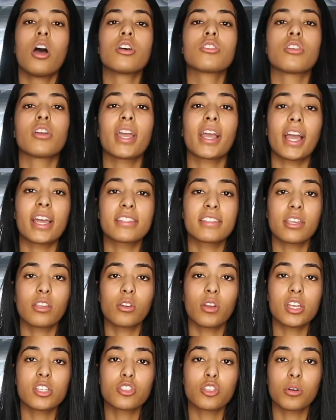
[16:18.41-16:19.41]
So yeah, guys, thank
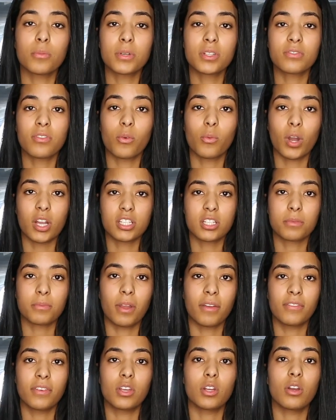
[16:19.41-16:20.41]
you guys so much for watching
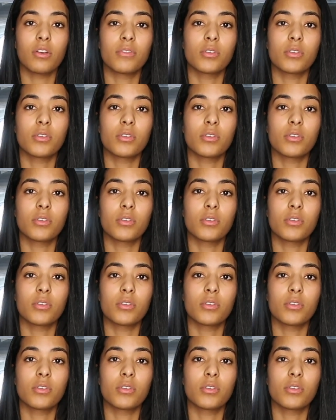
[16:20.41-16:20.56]
my video.